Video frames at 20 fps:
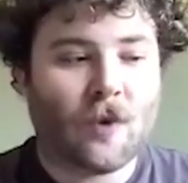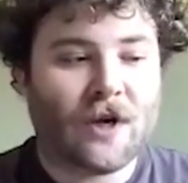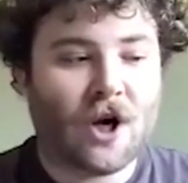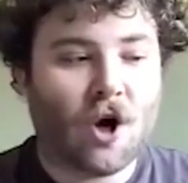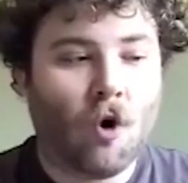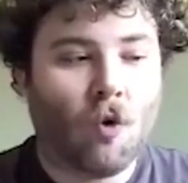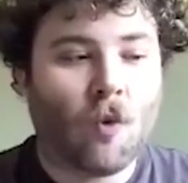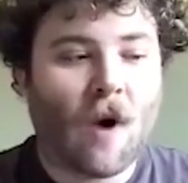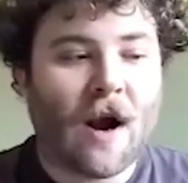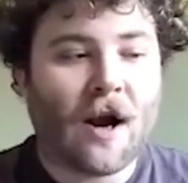
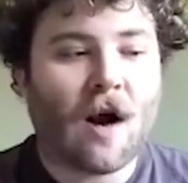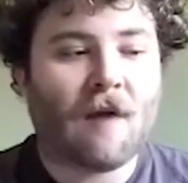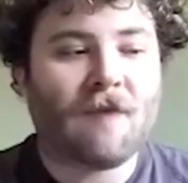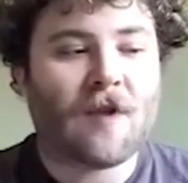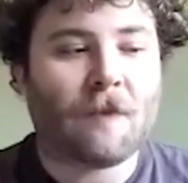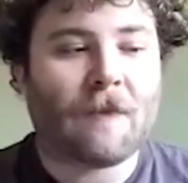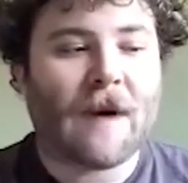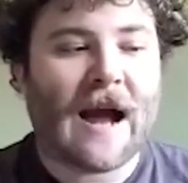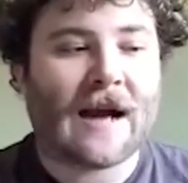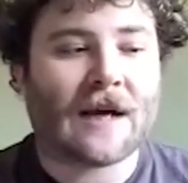right off the
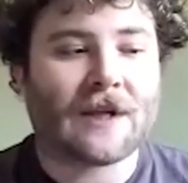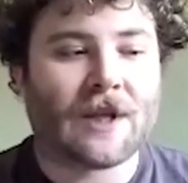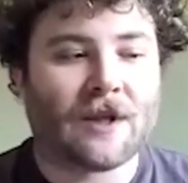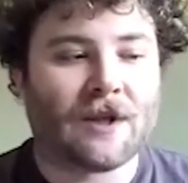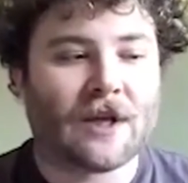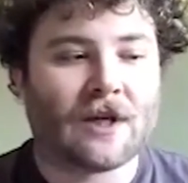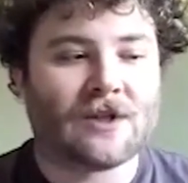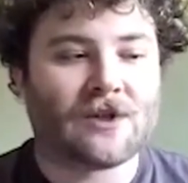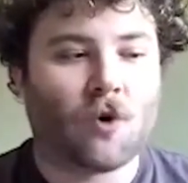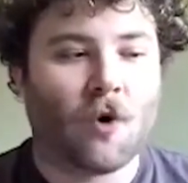bat that
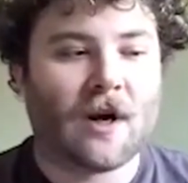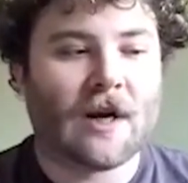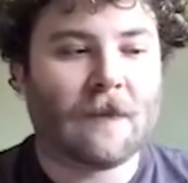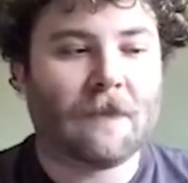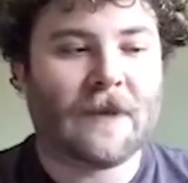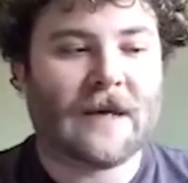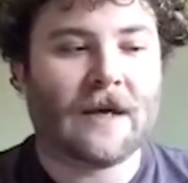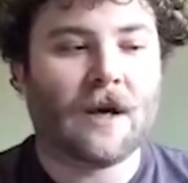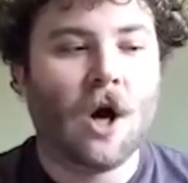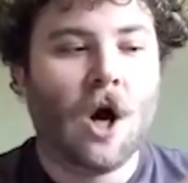there's going to
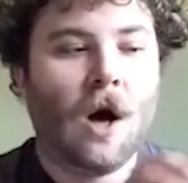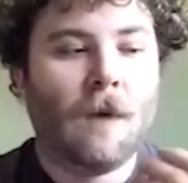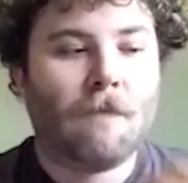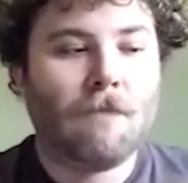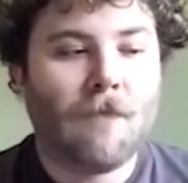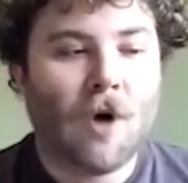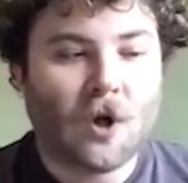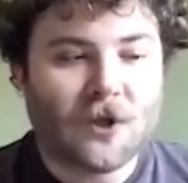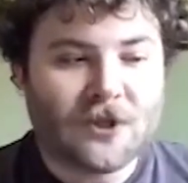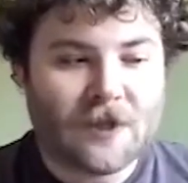be
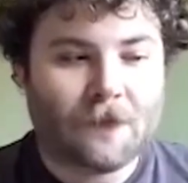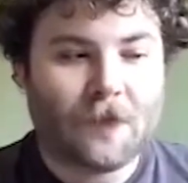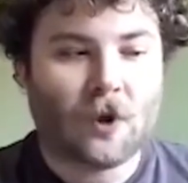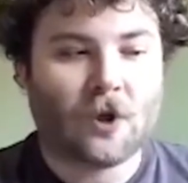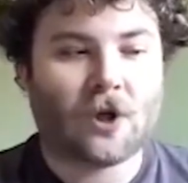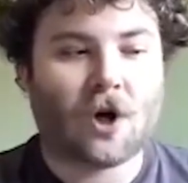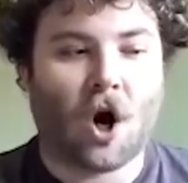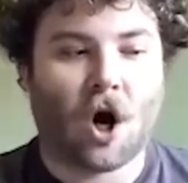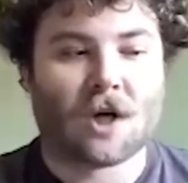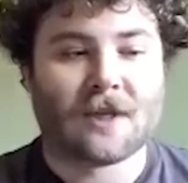
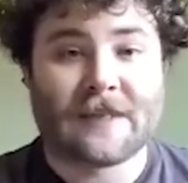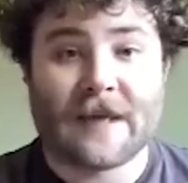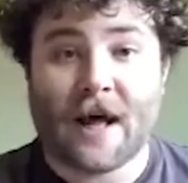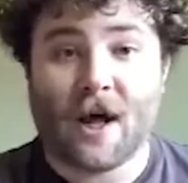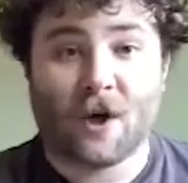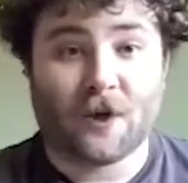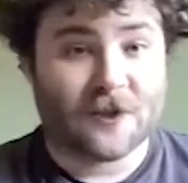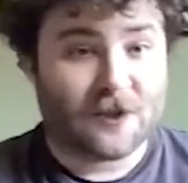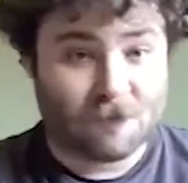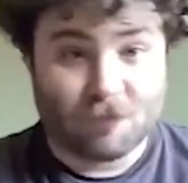multiple
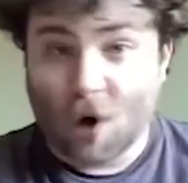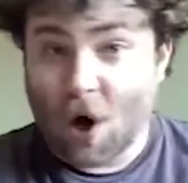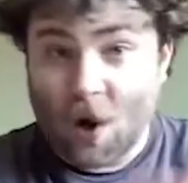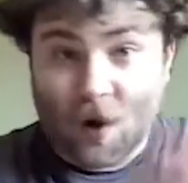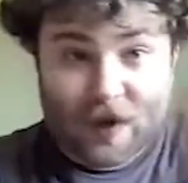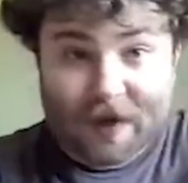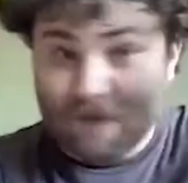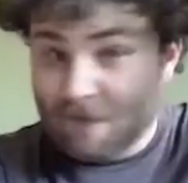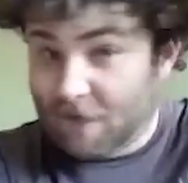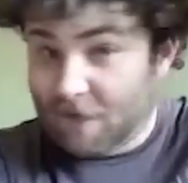cartels,
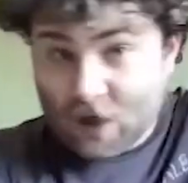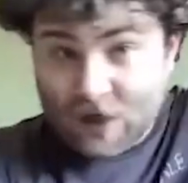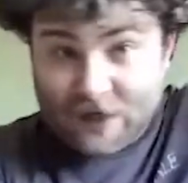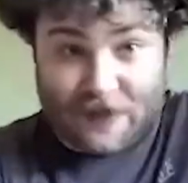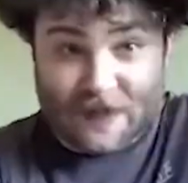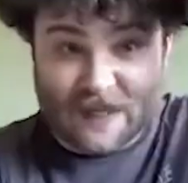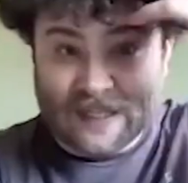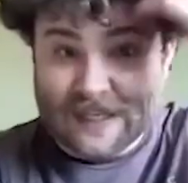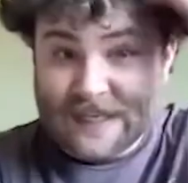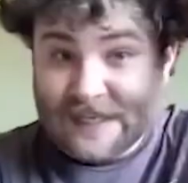probably for at
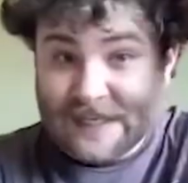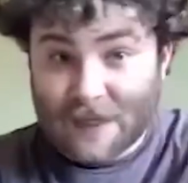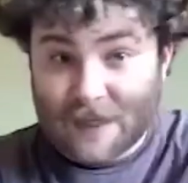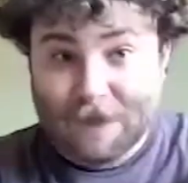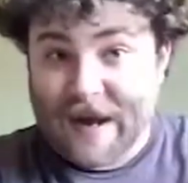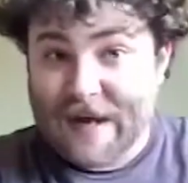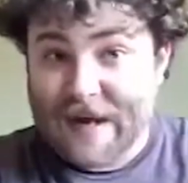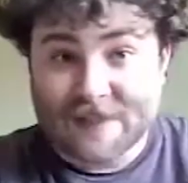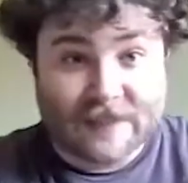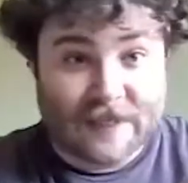least the
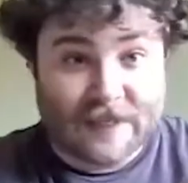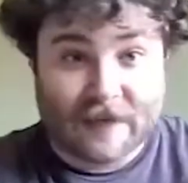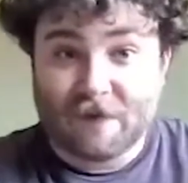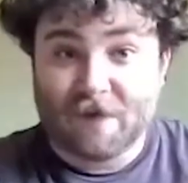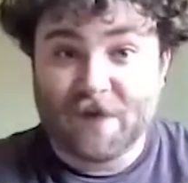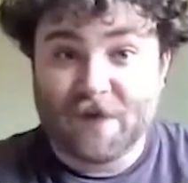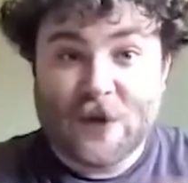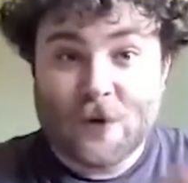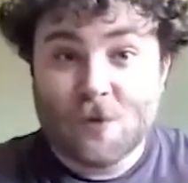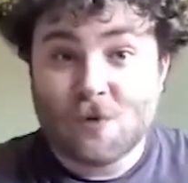past
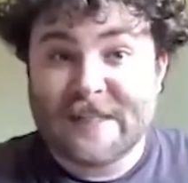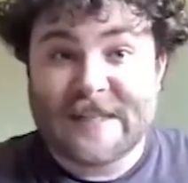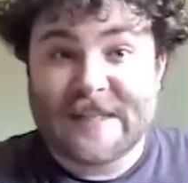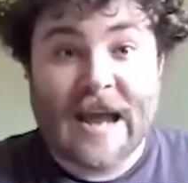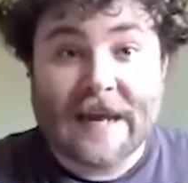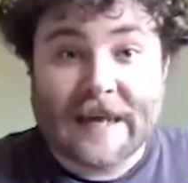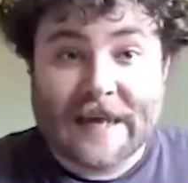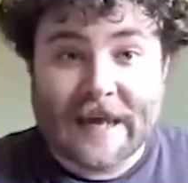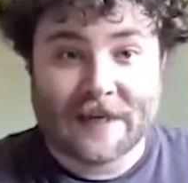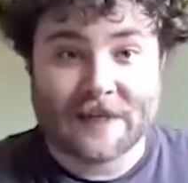few
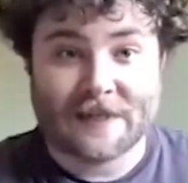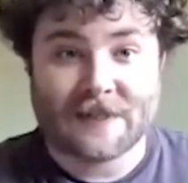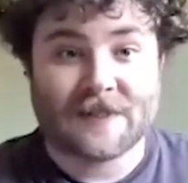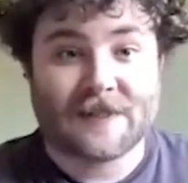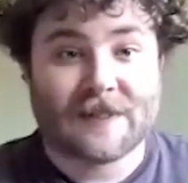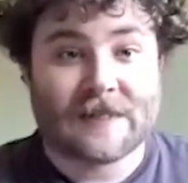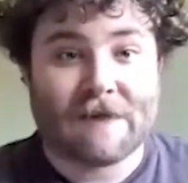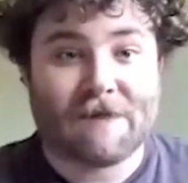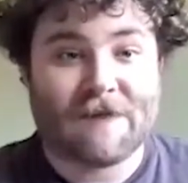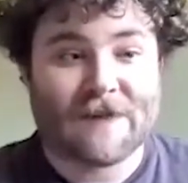
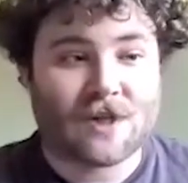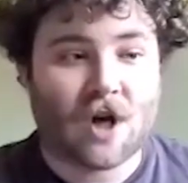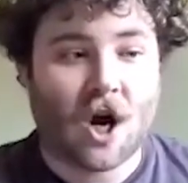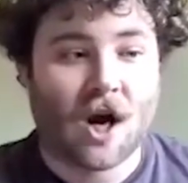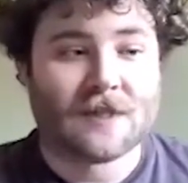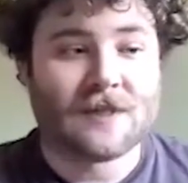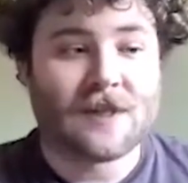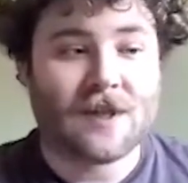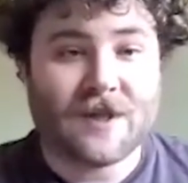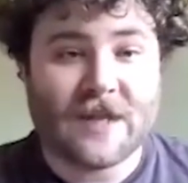decades, if it's
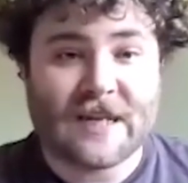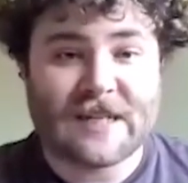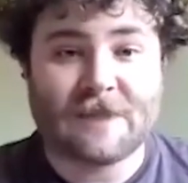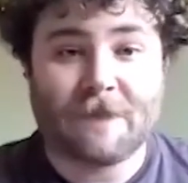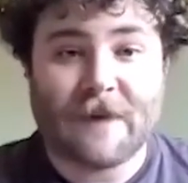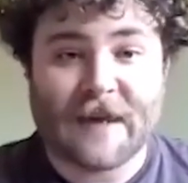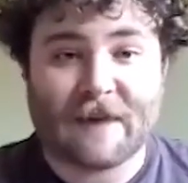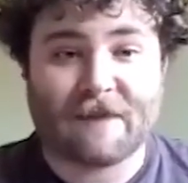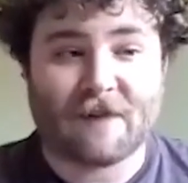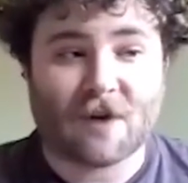gotten to this
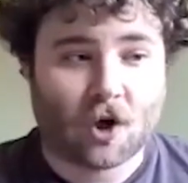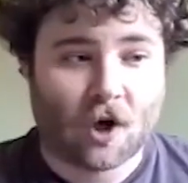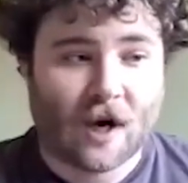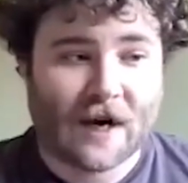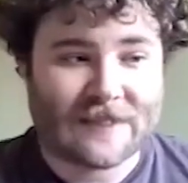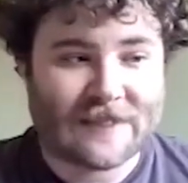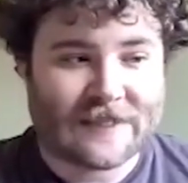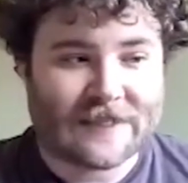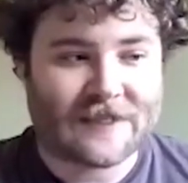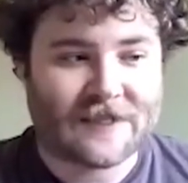big of a
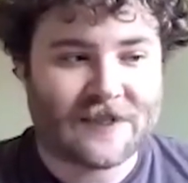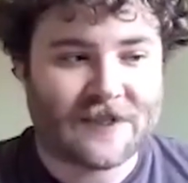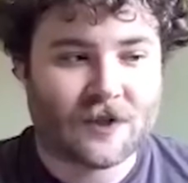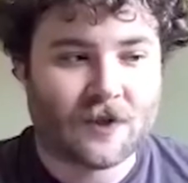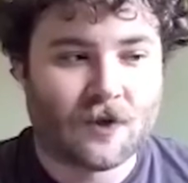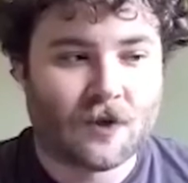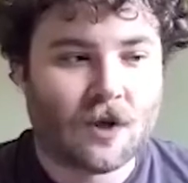crisis.